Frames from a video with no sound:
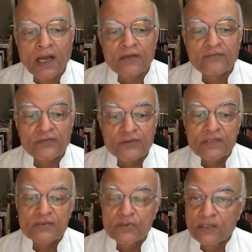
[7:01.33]
And for
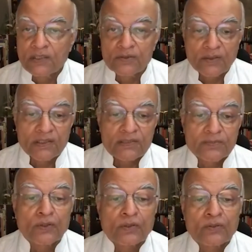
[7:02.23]
this, we need to
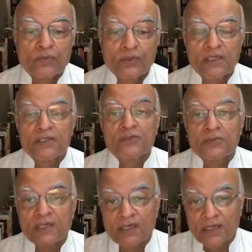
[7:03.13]
export, we need to
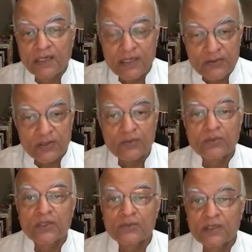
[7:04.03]
be engaged with the
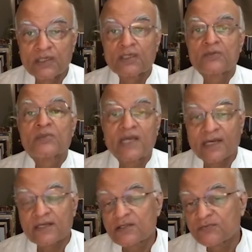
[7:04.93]
world, we need to be
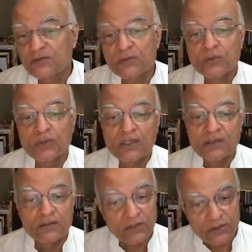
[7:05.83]
active in the world,
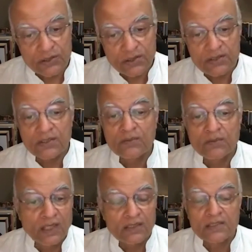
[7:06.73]
not just in the
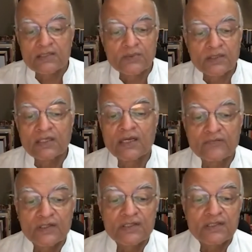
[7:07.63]
markets, but in
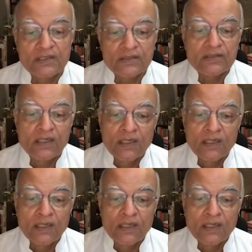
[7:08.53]
every sense.